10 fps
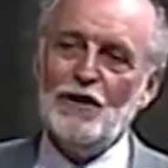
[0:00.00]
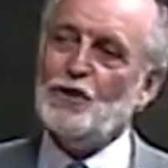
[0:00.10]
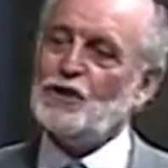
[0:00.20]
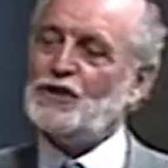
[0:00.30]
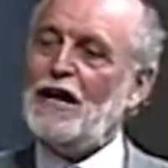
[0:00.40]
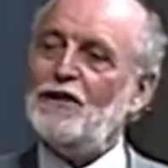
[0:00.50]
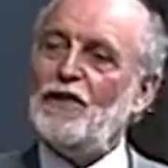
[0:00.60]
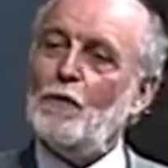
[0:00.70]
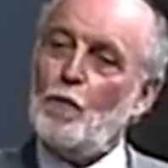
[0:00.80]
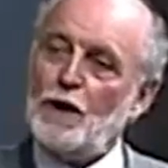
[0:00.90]
to say
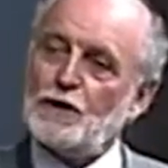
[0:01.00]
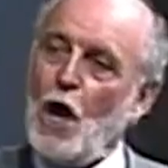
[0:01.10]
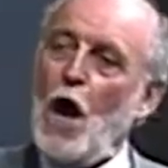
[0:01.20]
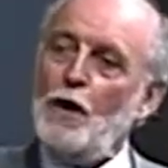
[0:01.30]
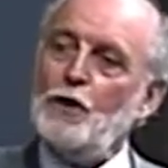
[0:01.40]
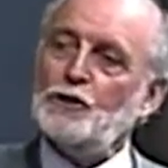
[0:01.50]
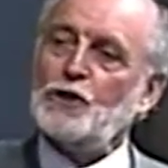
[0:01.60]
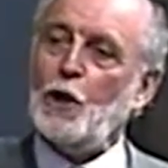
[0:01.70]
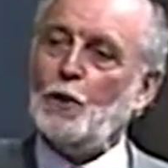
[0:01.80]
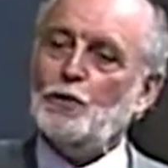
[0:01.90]
that what God has
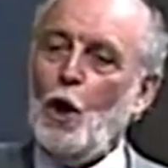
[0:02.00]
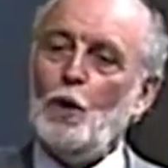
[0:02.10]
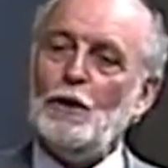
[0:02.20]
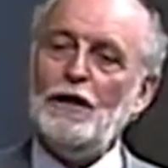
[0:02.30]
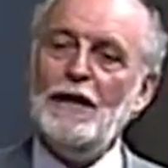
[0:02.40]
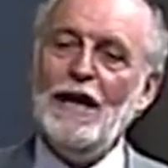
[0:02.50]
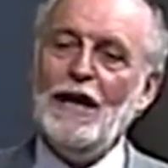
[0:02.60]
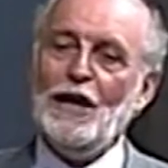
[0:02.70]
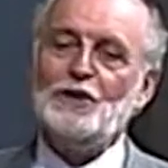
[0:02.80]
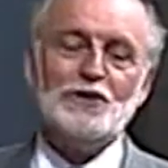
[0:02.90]
called holy
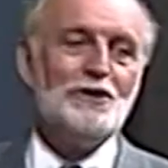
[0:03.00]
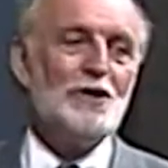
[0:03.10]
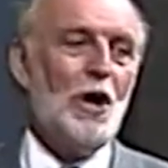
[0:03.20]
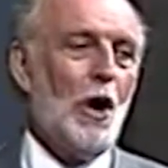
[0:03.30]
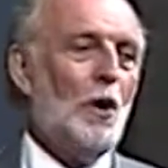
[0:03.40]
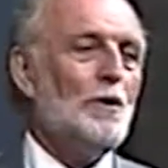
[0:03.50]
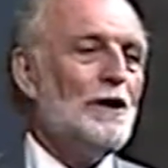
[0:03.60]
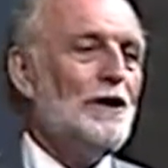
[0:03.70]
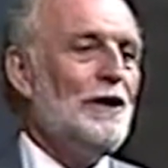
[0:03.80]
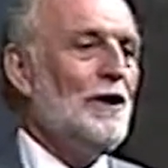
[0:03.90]
isn't
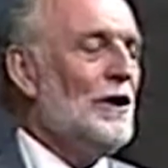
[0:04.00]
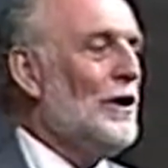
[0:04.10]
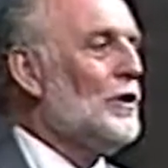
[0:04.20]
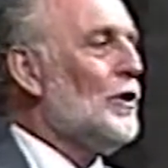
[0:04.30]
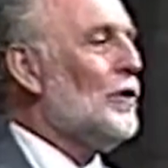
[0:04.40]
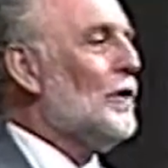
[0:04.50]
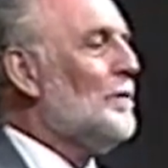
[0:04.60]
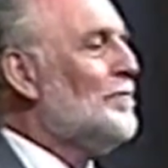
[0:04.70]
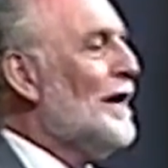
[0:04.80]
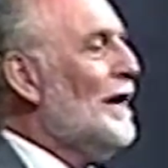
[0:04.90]
holy at
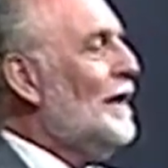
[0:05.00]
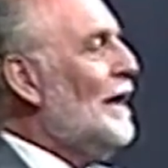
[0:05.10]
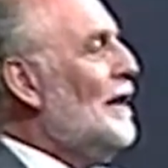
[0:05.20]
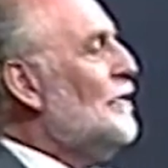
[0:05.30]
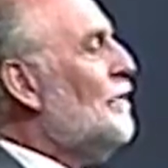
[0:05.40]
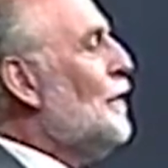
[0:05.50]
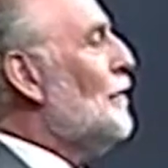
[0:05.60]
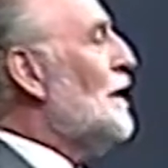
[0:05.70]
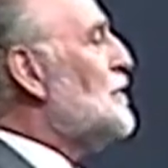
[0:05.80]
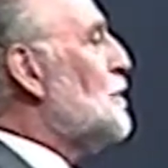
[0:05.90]
all. Here are a
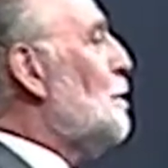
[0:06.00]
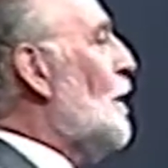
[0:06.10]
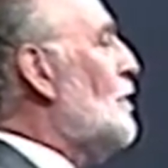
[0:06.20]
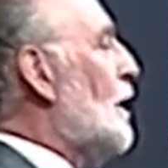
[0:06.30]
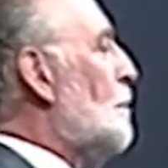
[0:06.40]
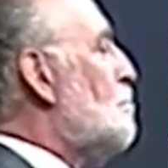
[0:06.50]
few things to ponder.